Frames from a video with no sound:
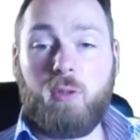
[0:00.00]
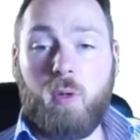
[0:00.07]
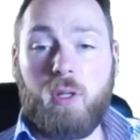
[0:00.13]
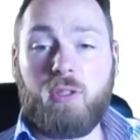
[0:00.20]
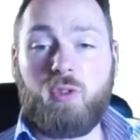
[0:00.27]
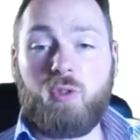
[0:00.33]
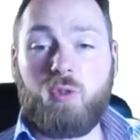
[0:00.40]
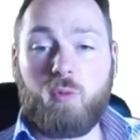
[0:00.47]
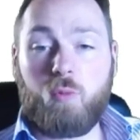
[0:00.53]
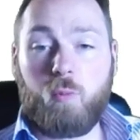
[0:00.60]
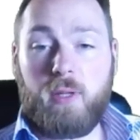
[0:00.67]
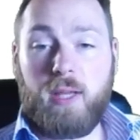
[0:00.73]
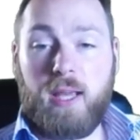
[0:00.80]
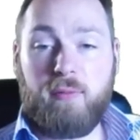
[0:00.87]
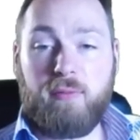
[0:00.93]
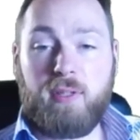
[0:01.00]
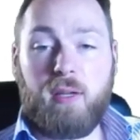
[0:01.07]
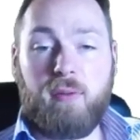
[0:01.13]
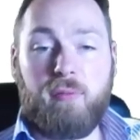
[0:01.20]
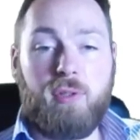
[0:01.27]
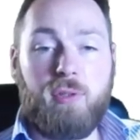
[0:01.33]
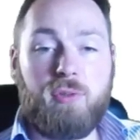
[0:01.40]
Once we have
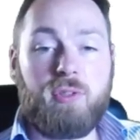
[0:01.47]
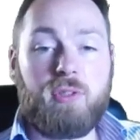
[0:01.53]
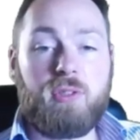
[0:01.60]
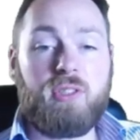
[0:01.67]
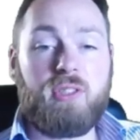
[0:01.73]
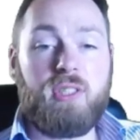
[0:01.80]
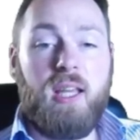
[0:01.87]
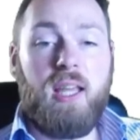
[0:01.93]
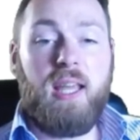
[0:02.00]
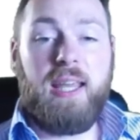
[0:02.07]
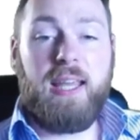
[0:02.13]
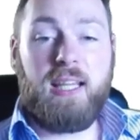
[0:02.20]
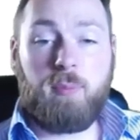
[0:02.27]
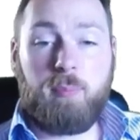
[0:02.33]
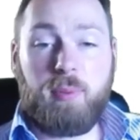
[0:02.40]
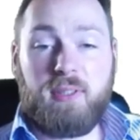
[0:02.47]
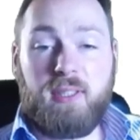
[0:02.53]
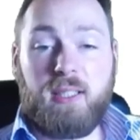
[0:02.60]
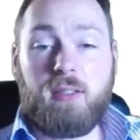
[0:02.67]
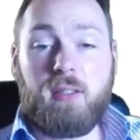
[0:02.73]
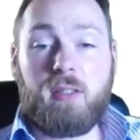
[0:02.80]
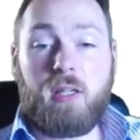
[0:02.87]
enough users in a
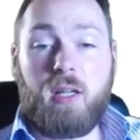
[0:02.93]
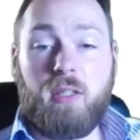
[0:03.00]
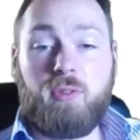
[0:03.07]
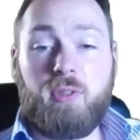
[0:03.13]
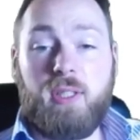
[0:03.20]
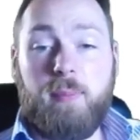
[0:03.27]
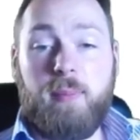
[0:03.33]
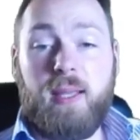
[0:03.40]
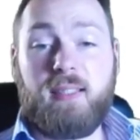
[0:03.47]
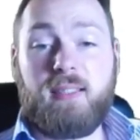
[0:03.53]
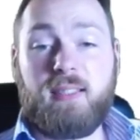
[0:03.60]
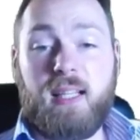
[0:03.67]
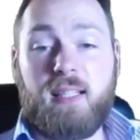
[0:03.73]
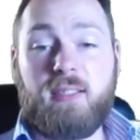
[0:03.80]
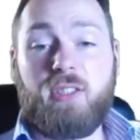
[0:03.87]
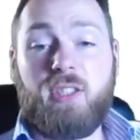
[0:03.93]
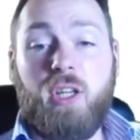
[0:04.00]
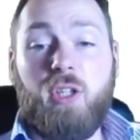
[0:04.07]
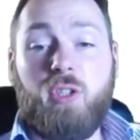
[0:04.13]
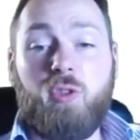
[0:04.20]
particular country, it makes sense to